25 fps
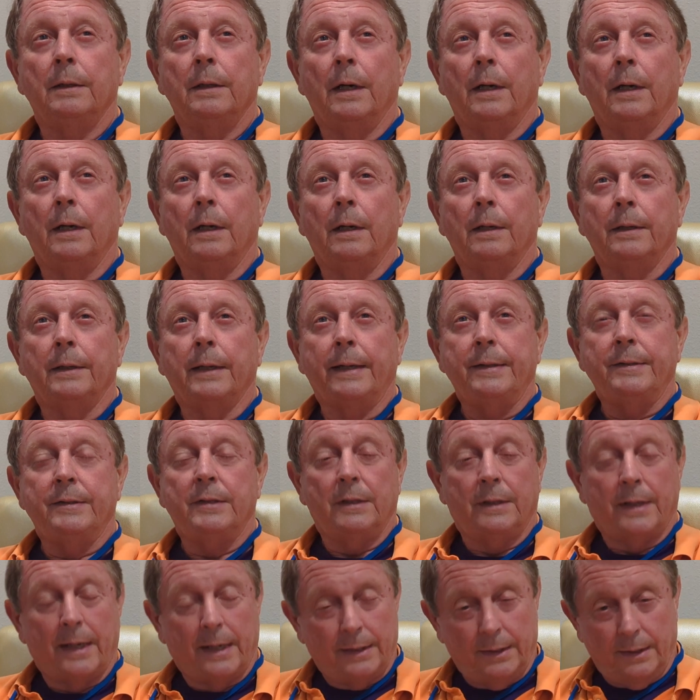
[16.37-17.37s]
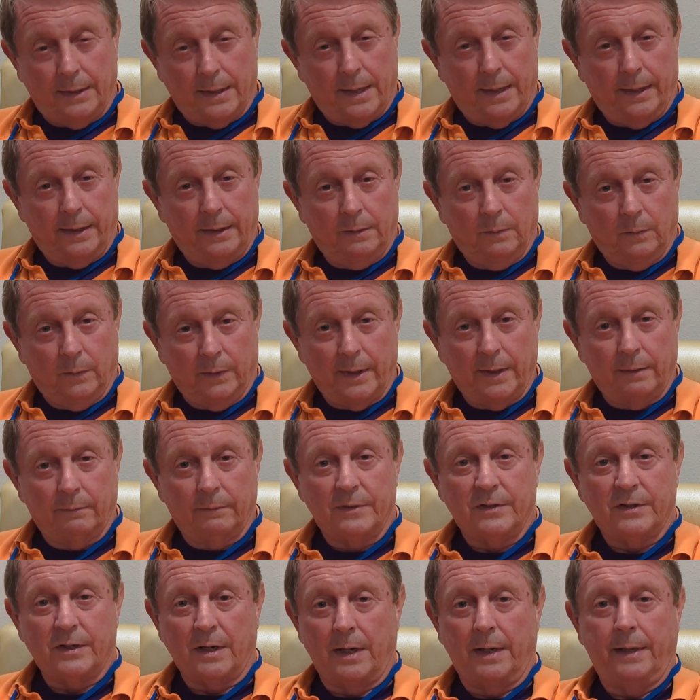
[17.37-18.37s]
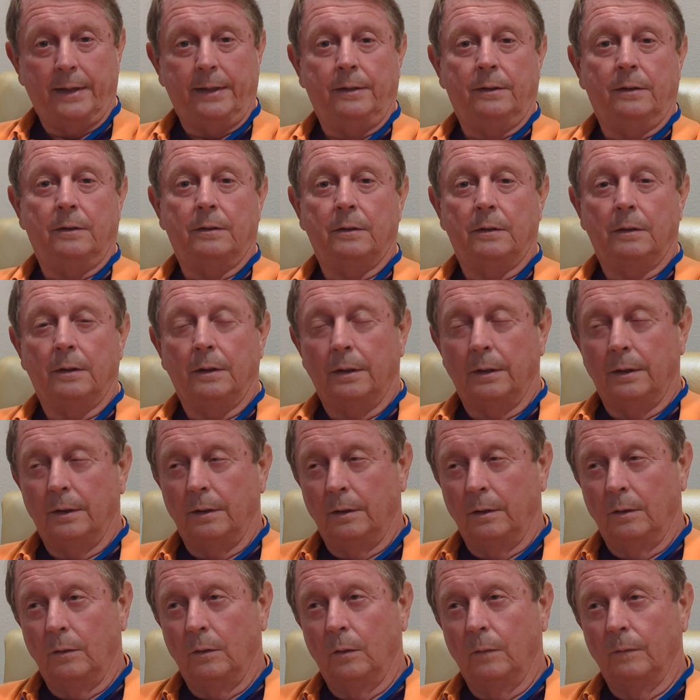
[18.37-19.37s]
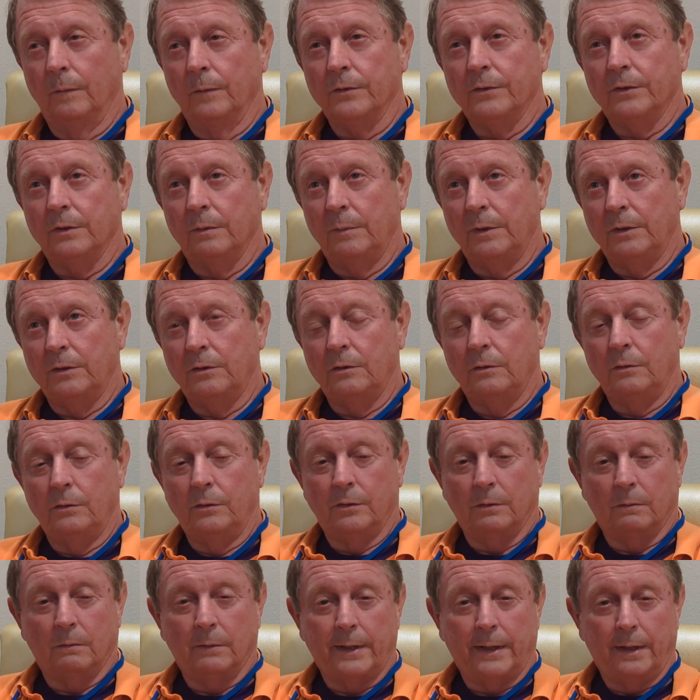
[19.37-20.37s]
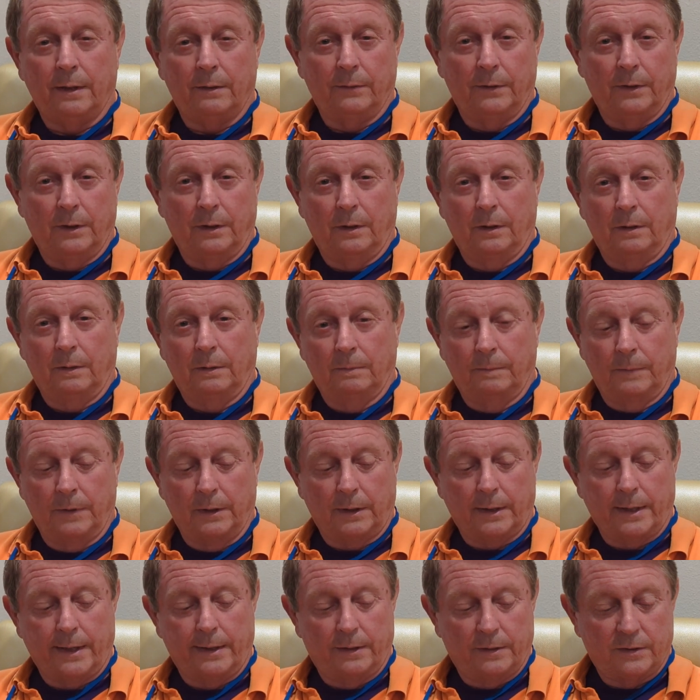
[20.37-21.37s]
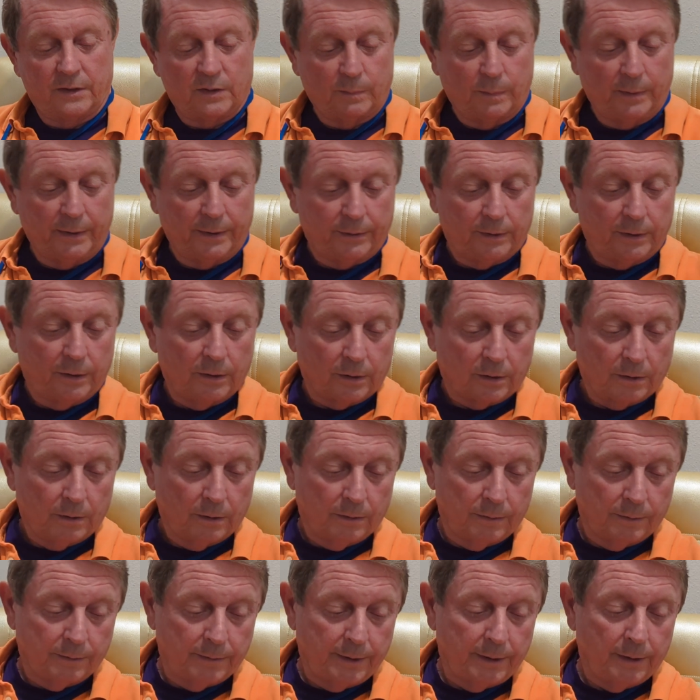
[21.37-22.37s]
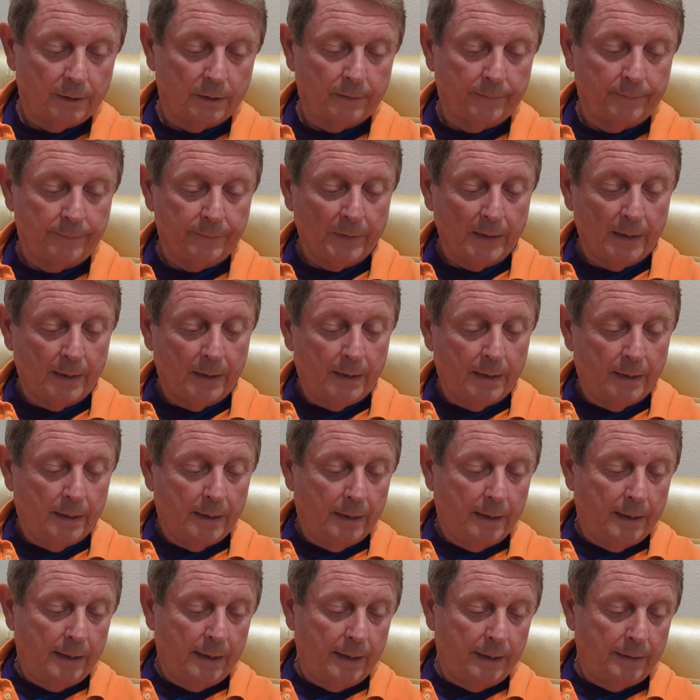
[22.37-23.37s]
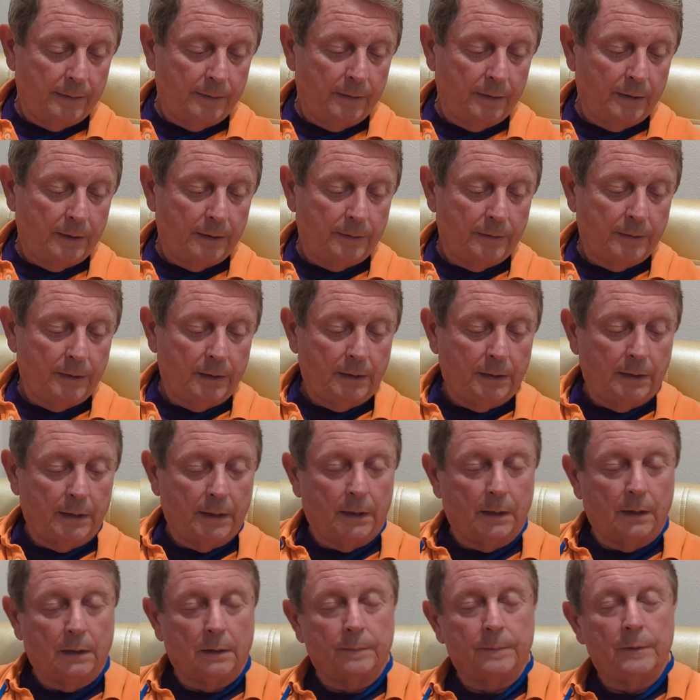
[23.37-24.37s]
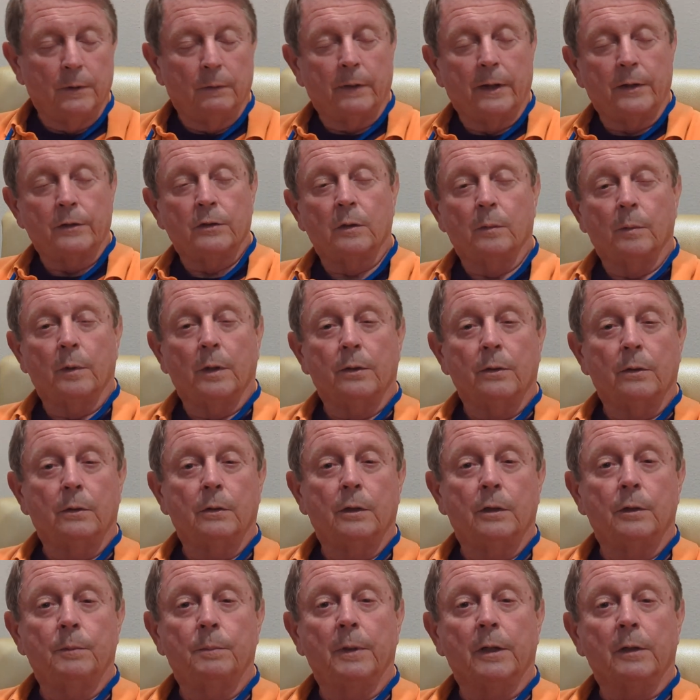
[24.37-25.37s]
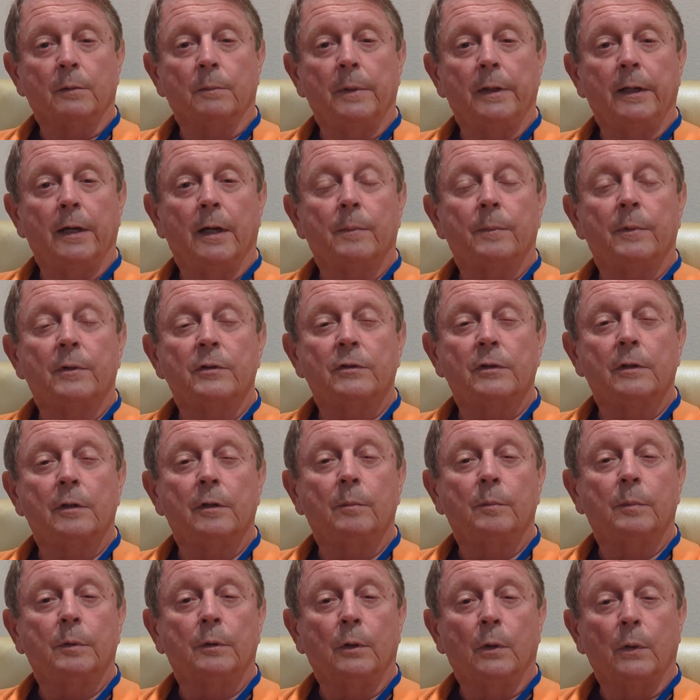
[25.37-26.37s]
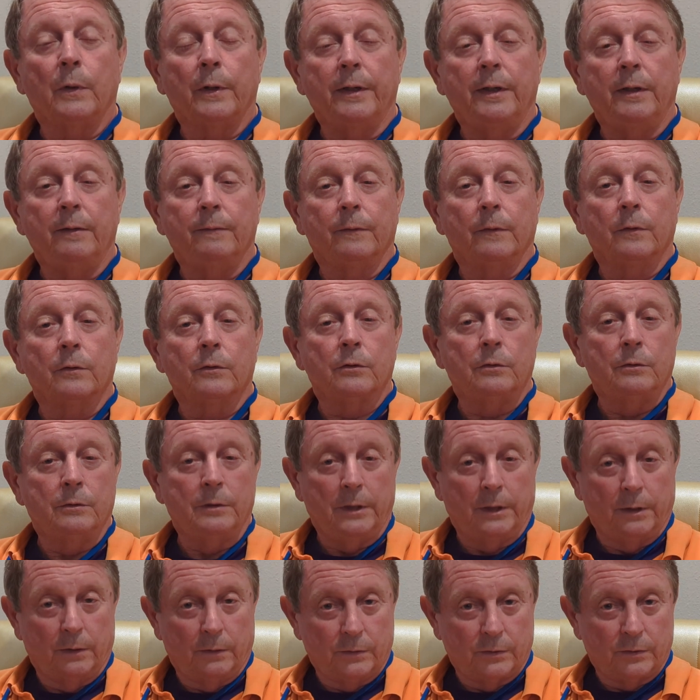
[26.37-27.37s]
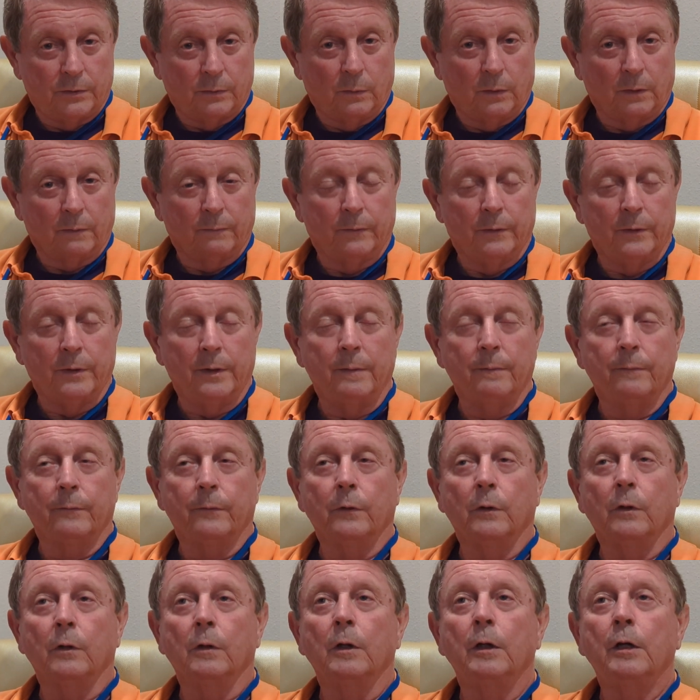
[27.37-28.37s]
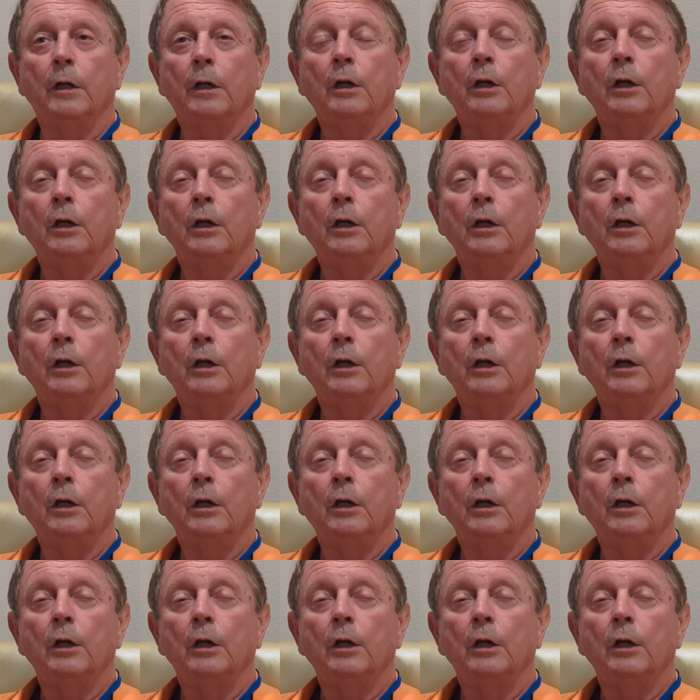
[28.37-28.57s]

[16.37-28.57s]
uh, 1989 when I resigned uh, over some issues around the, the kind of split that occurred there. And then the, uh, the Urantia Brotherhood picked me up as an employee for two years, worked for them for